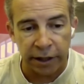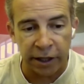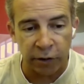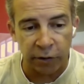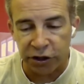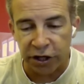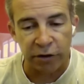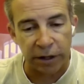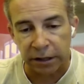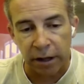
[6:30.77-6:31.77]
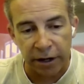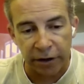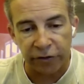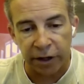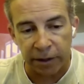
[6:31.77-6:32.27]
And generates a lot
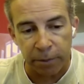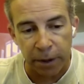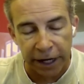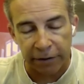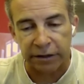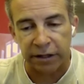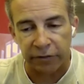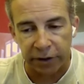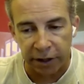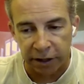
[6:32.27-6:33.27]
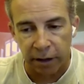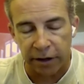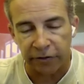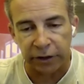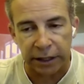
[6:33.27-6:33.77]
of buyer activity and a
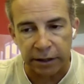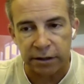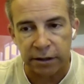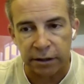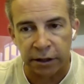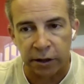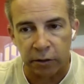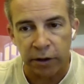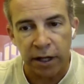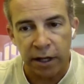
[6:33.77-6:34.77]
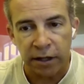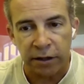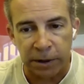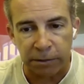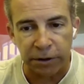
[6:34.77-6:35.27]
lot of leads.
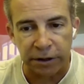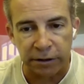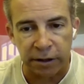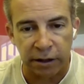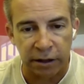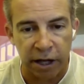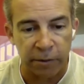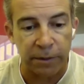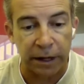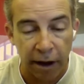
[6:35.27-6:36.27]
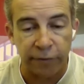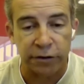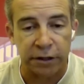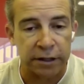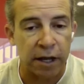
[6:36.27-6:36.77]
The people that can come and make
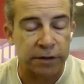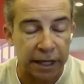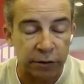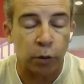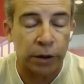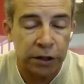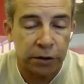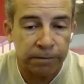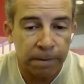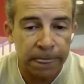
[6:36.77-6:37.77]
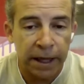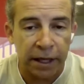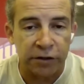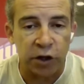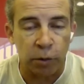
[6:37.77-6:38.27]
offers in these homes. That's what we do.
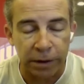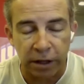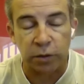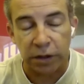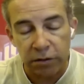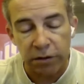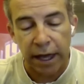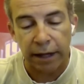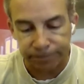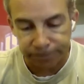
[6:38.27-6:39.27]
And so because we do that,